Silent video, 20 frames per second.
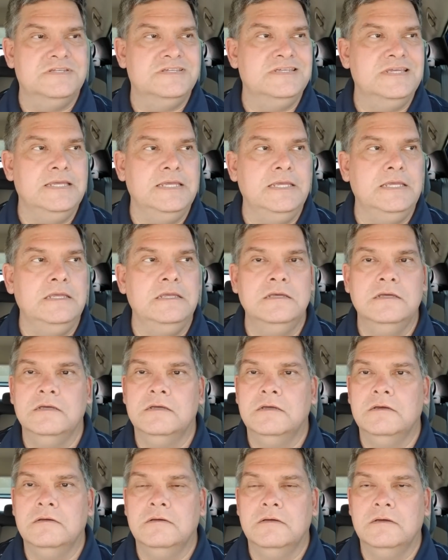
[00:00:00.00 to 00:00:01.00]
see,
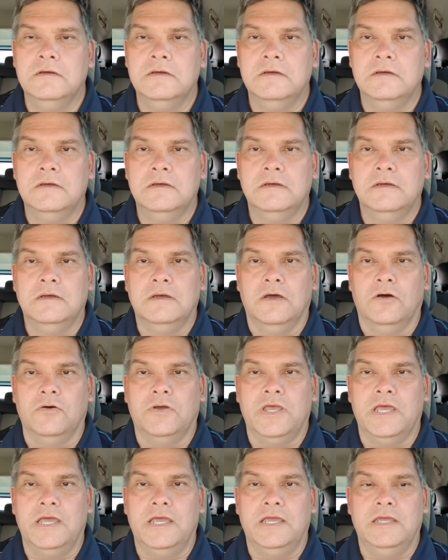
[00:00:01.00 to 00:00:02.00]

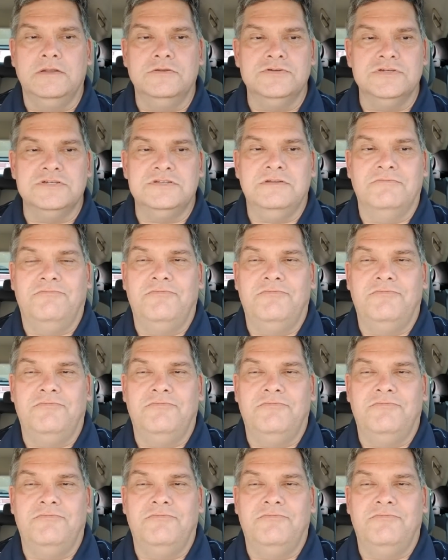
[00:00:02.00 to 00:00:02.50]
okay, just